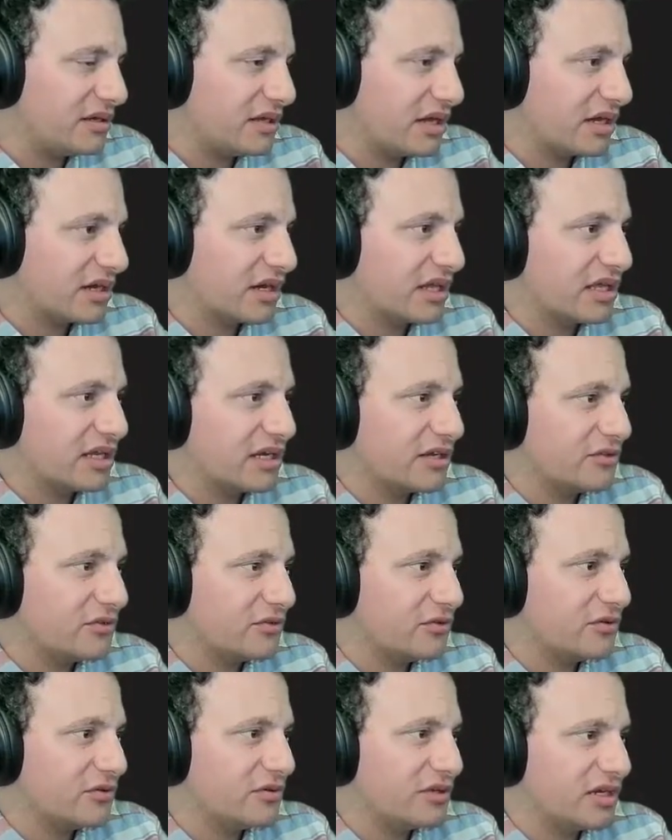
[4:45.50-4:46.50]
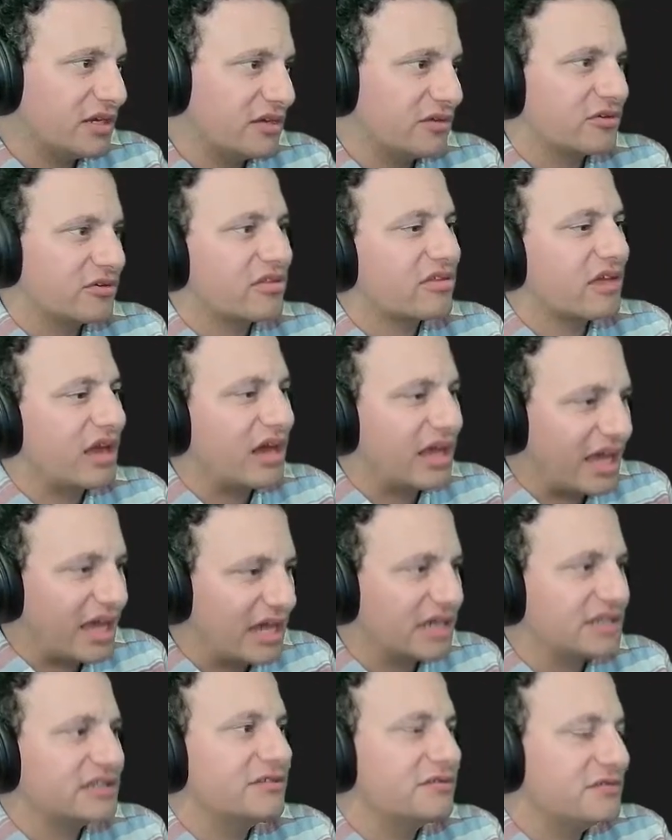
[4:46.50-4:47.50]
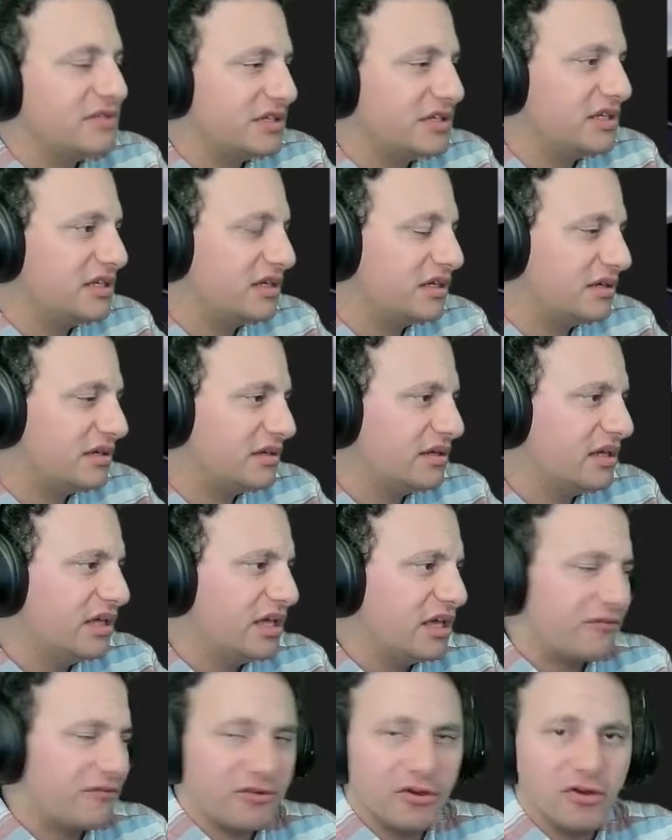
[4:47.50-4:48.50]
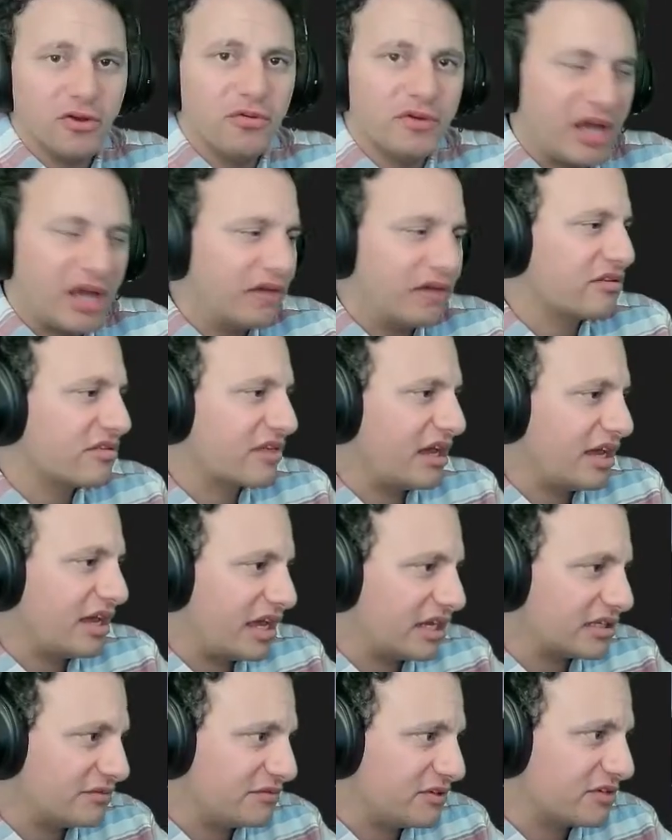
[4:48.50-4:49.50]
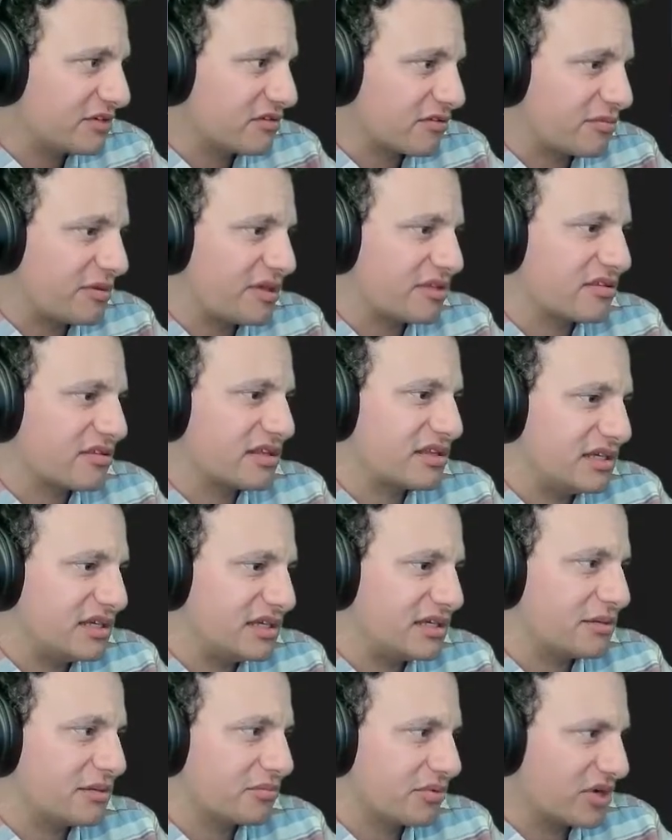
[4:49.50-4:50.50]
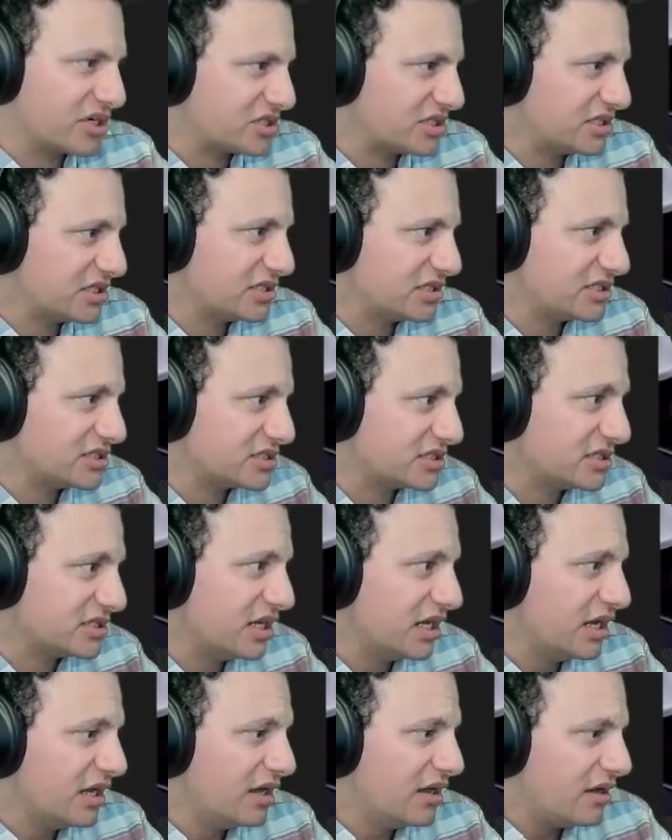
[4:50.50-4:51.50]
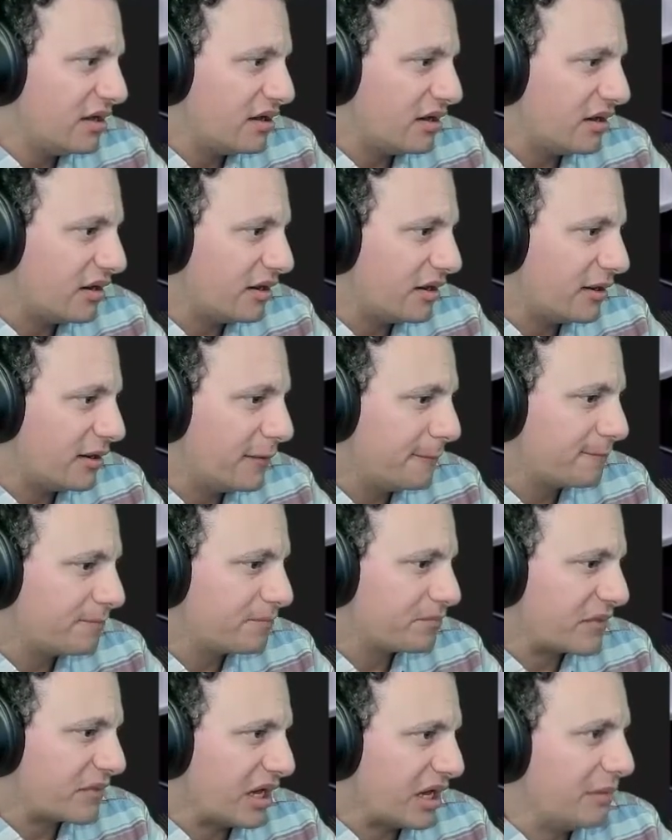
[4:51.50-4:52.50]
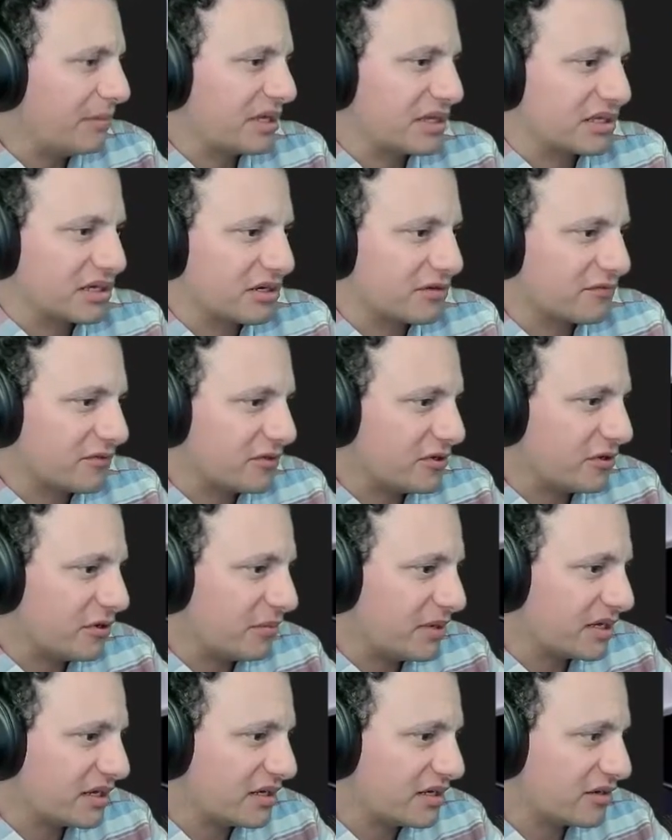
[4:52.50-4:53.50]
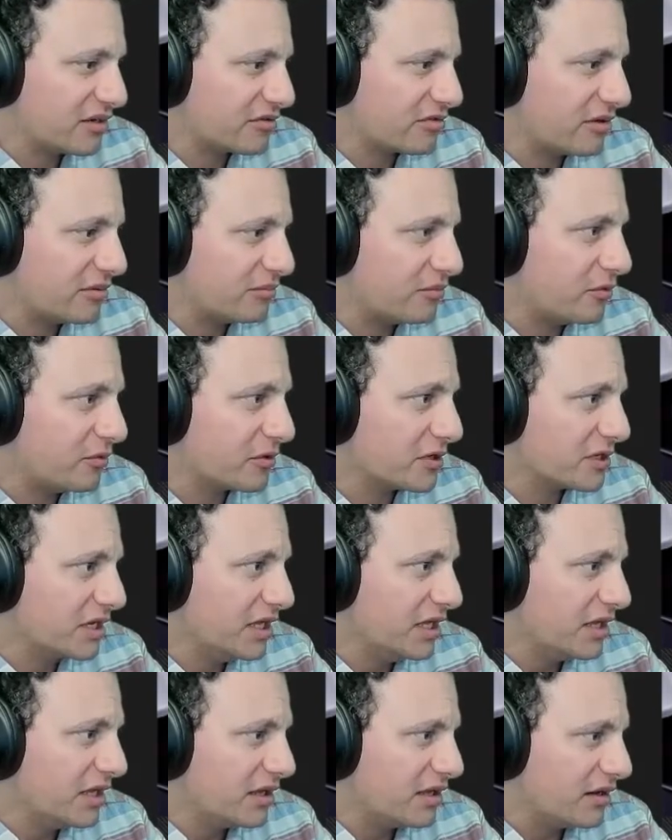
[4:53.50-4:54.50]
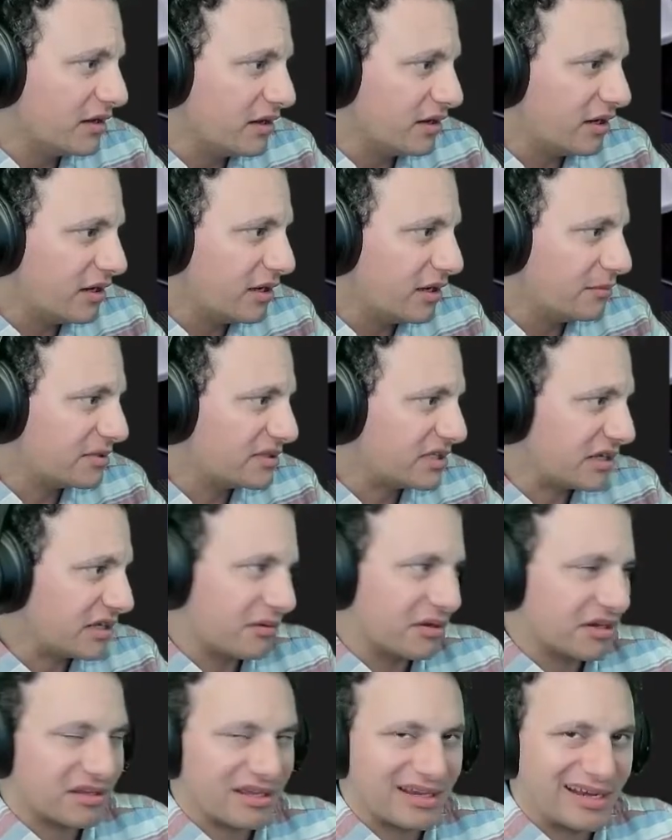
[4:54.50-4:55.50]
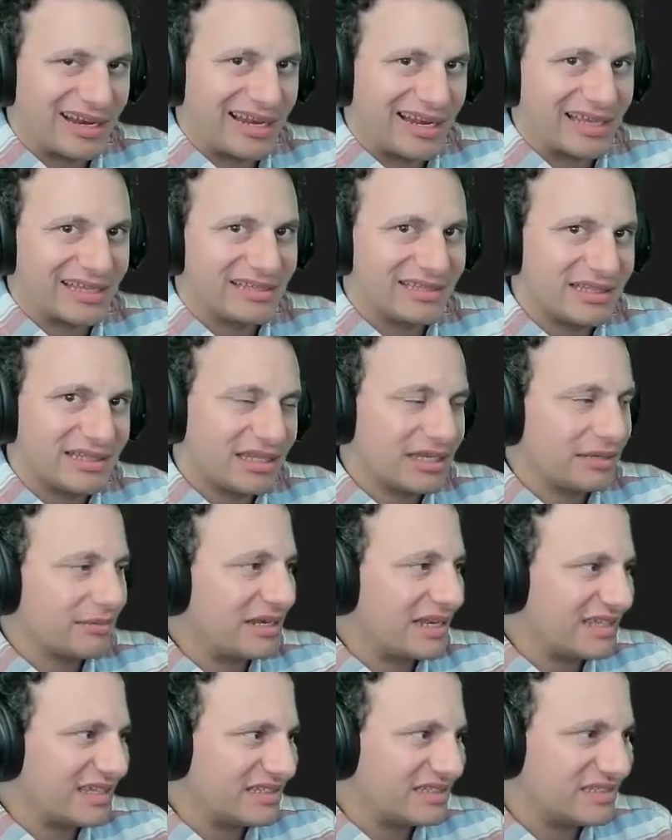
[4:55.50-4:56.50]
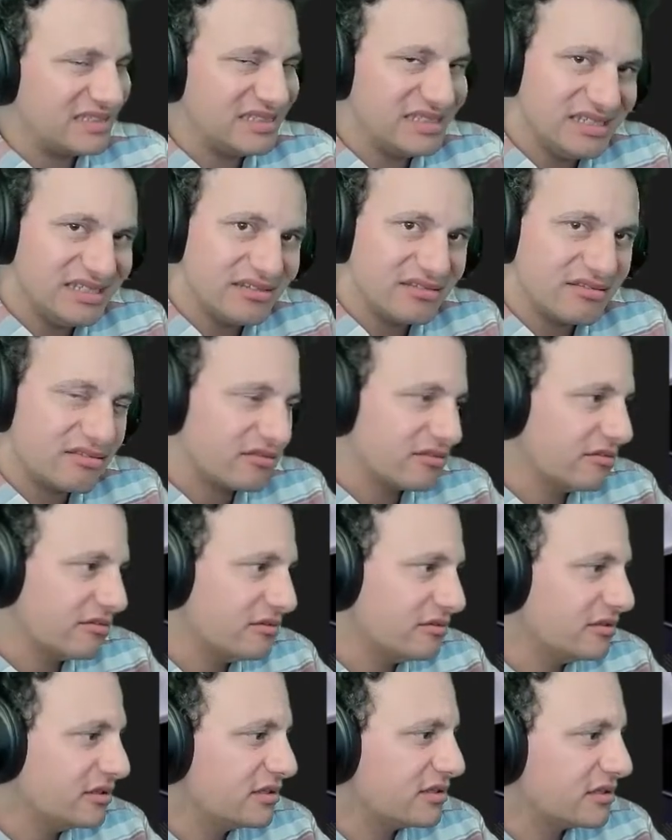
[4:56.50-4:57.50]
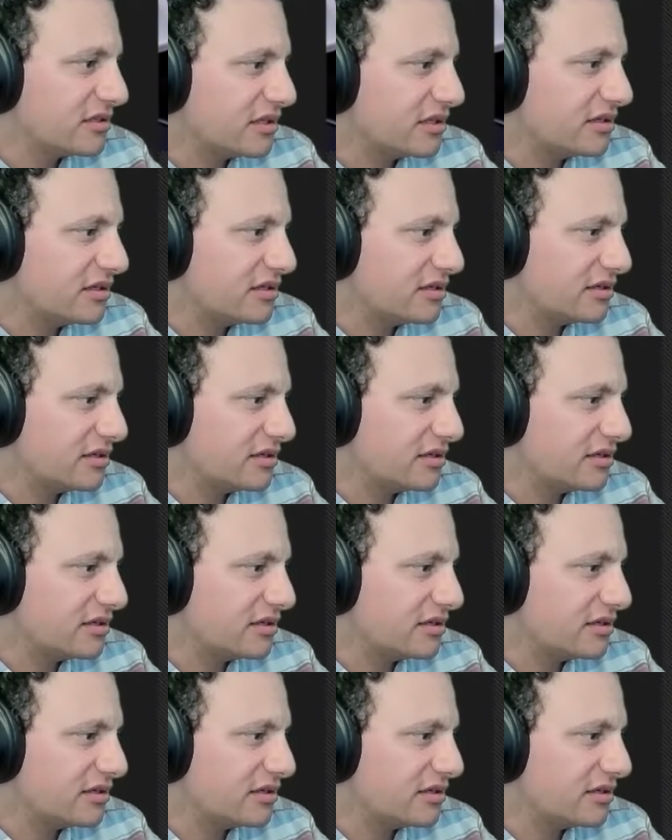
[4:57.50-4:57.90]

how they gonna do? How do you go to Skyactiv? The uh, if you don't know what how the Skyactiv is, it's basically compression ignition. Um, I'll make another video about it at some point. Um, but think about it, kind of like a little bit like a diesel, uh,